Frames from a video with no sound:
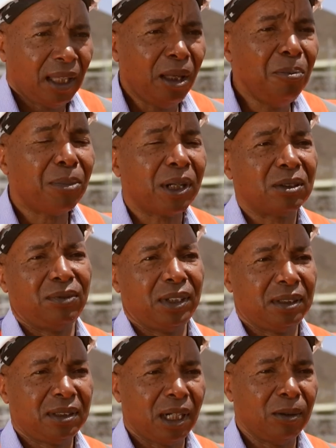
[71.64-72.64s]
the impact of
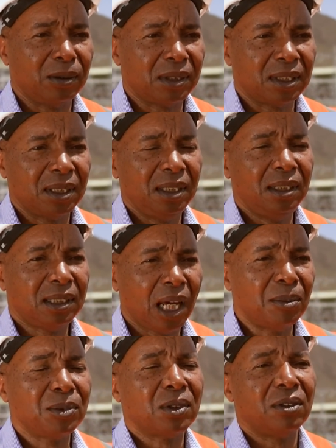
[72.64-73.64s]
the drought in
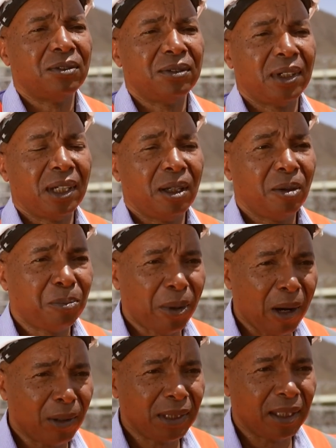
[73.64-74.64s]
terms of uh,
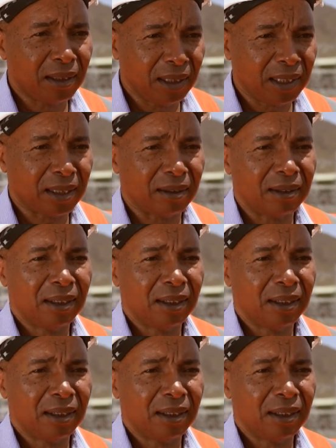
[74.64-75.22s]
power generation